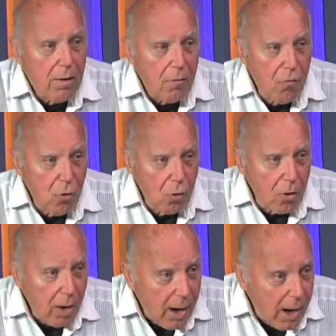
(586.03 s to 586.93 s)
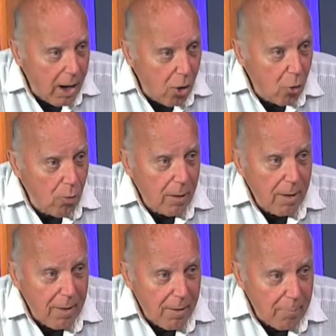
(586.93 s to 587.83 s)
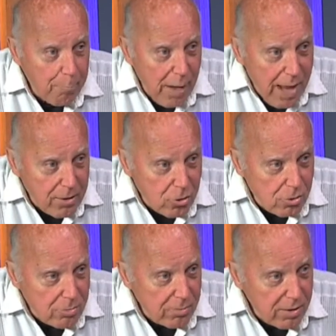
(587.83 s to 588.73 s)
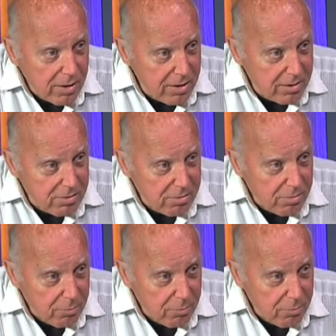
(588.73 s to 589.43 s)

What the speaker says: for how matter is